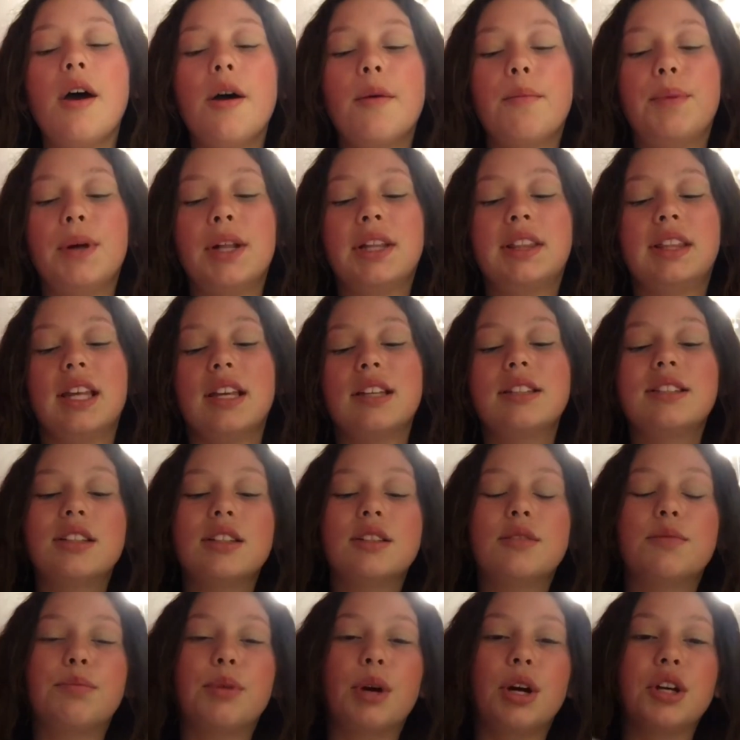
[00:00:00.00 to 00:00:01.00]
But this
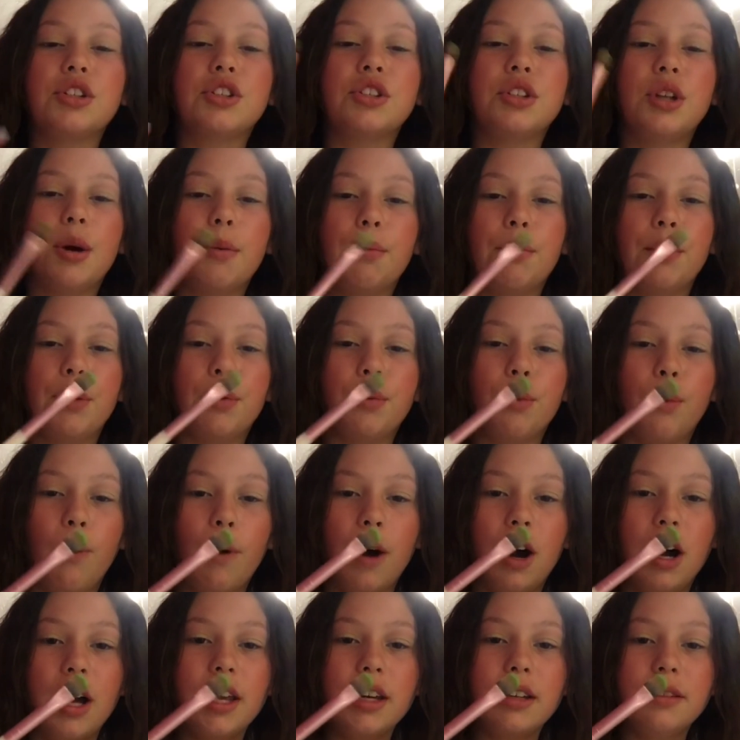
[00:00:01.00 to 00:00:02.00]
is brush number 1.